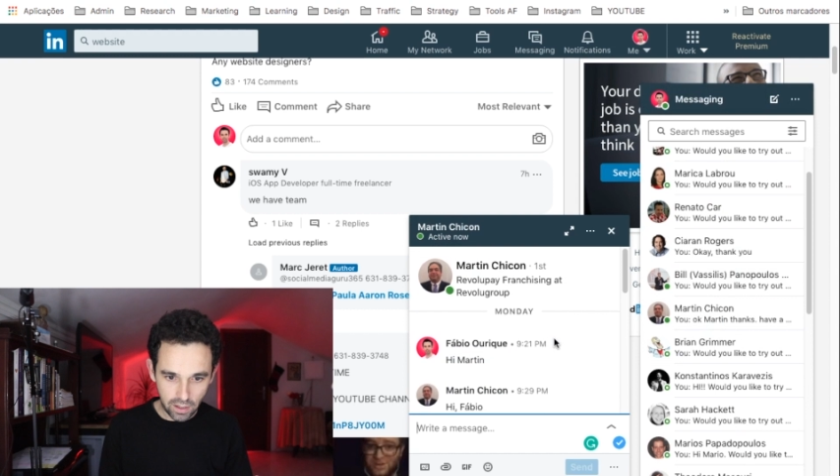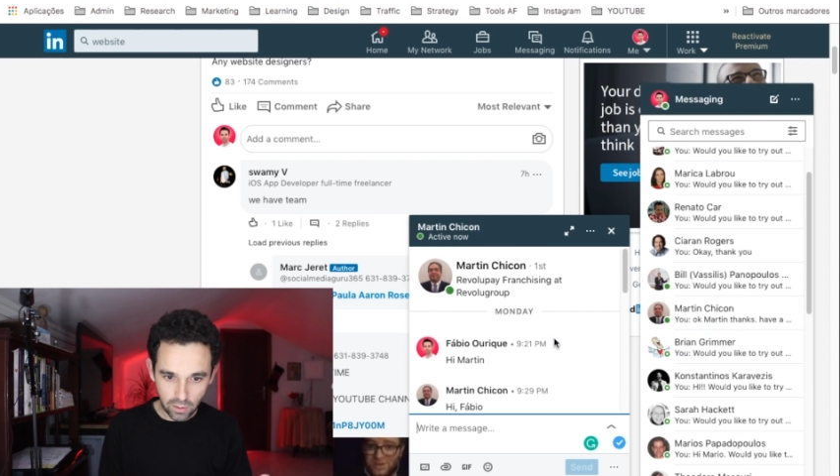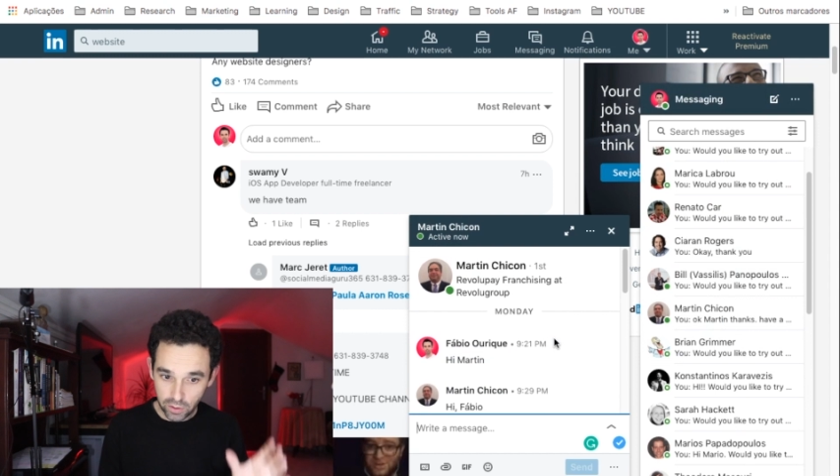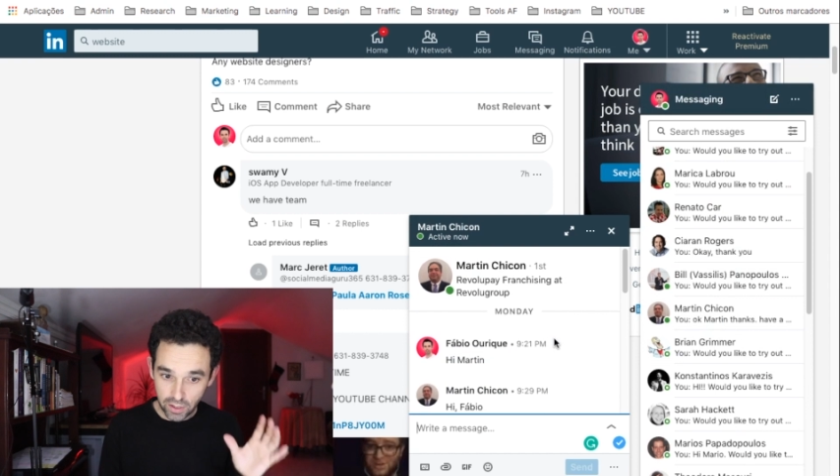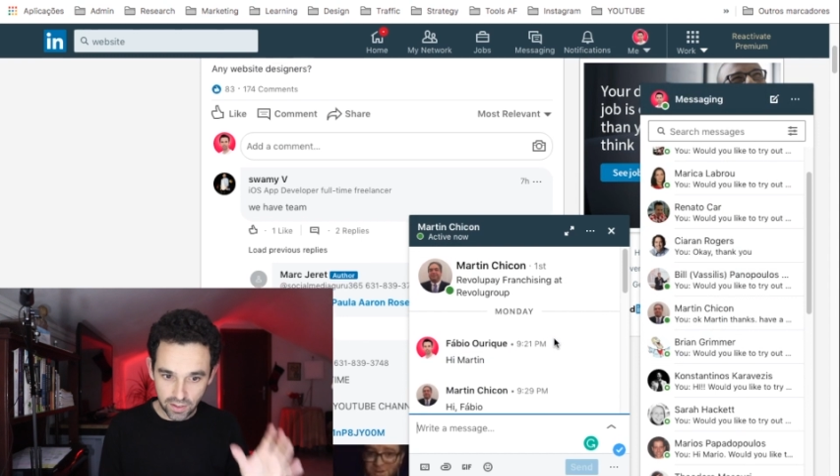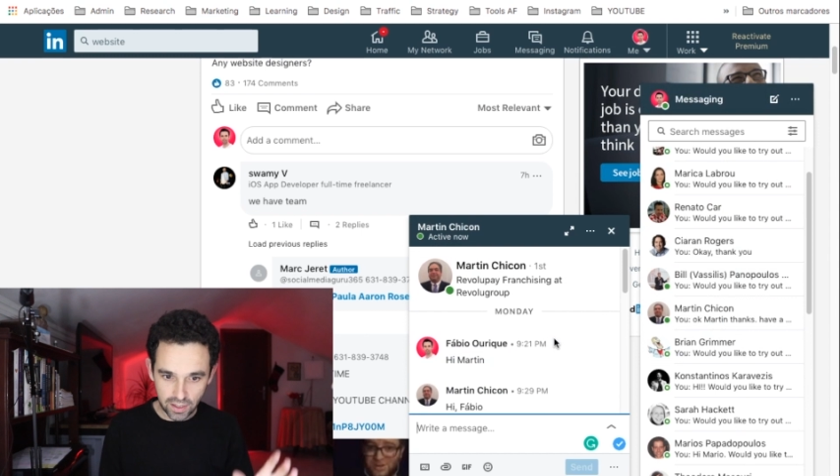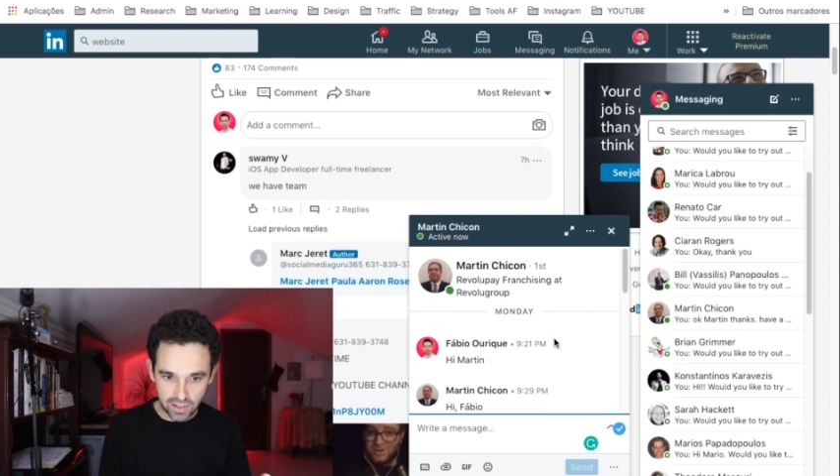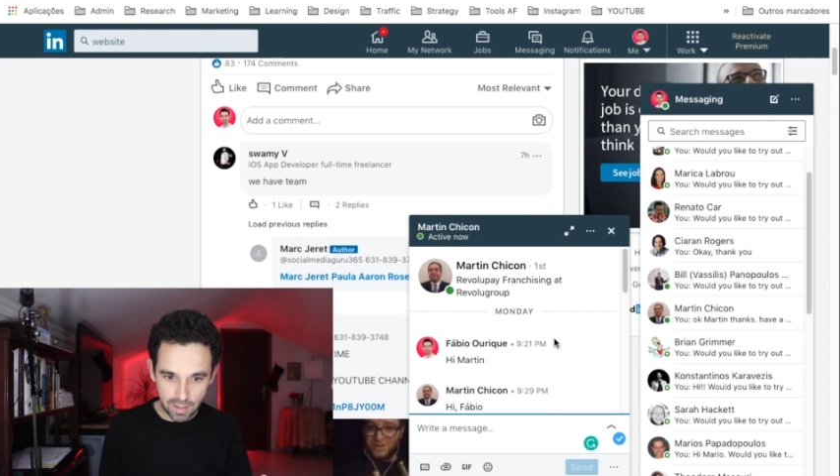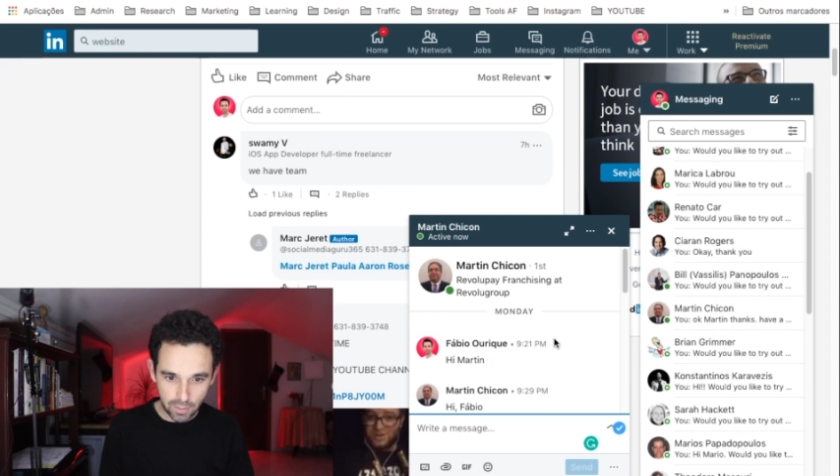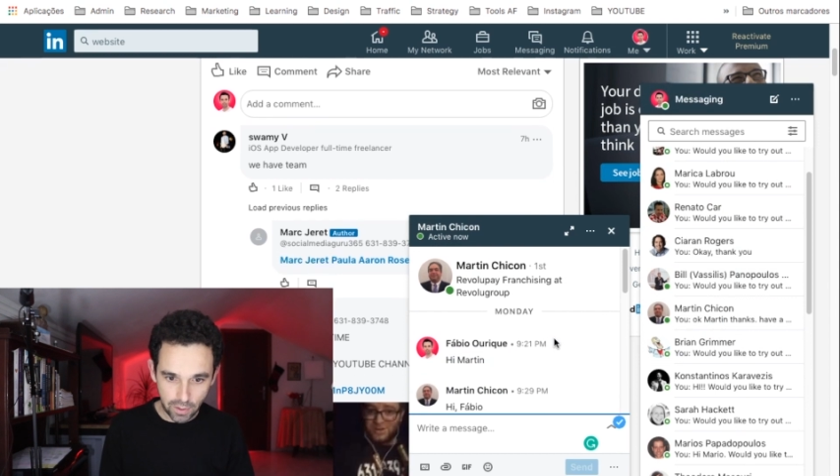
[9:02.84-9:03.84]
look this
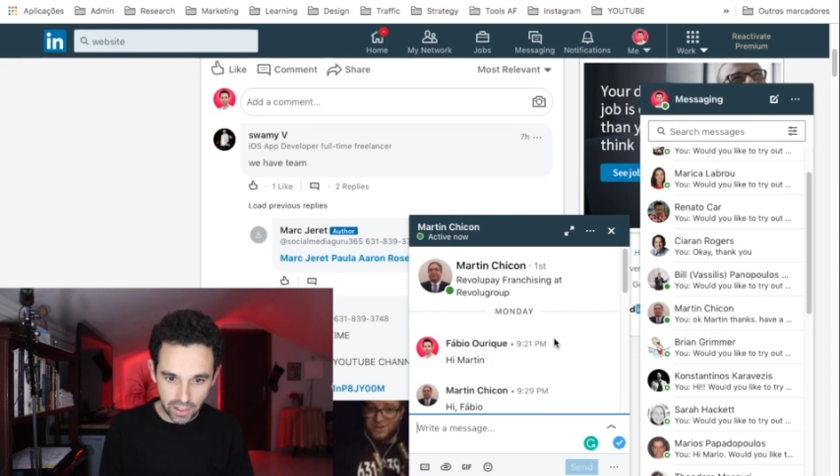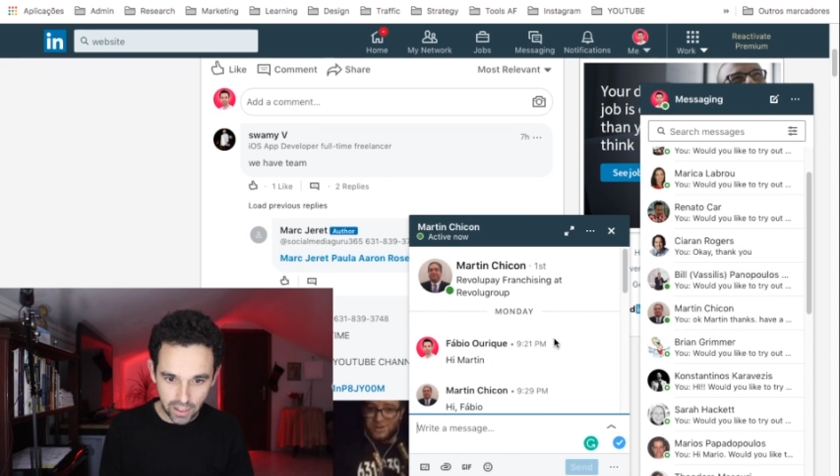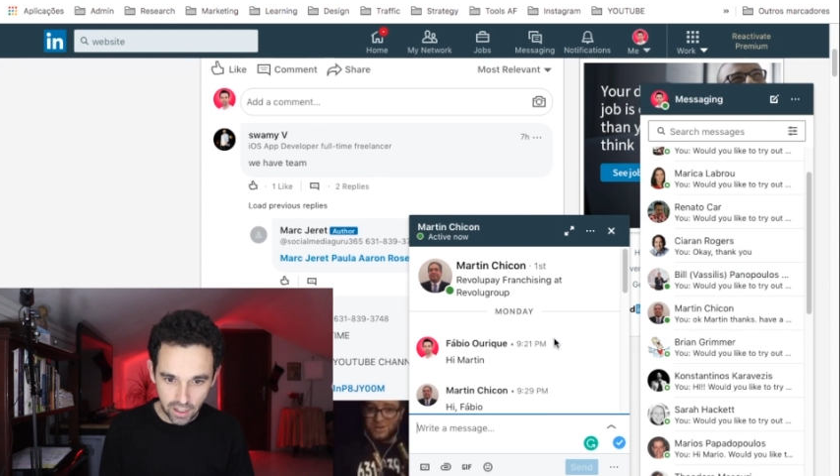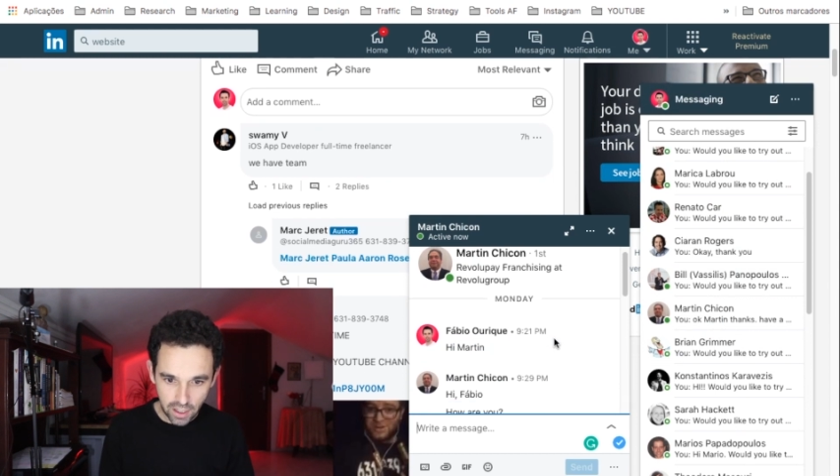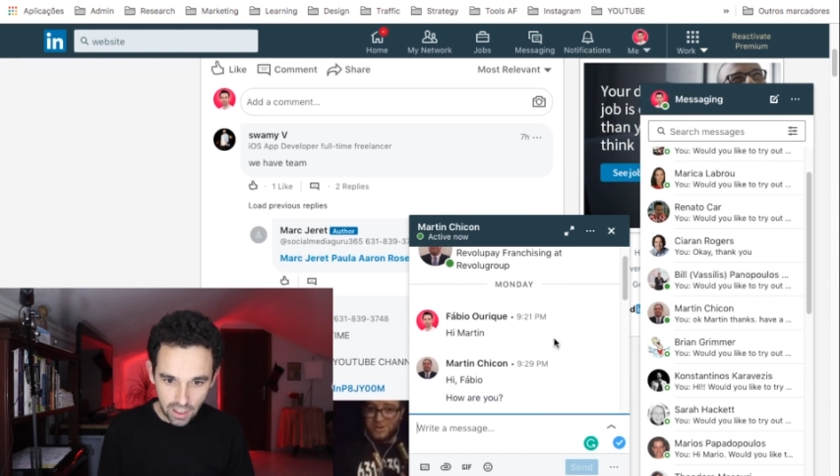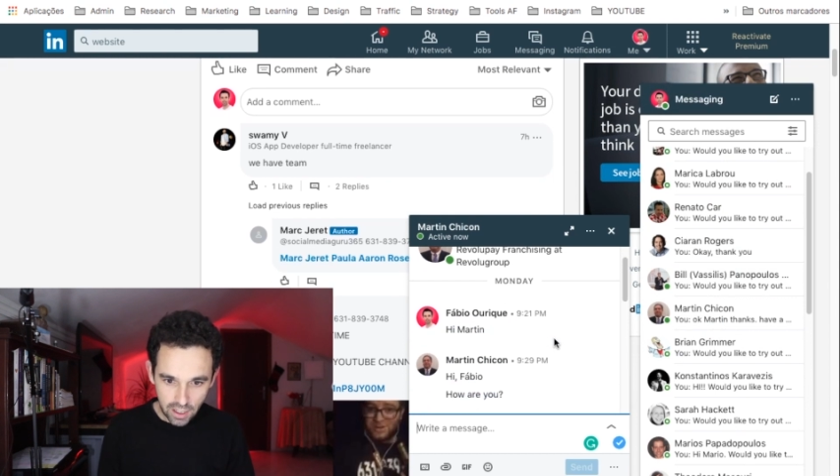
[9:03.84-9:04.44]
example right here.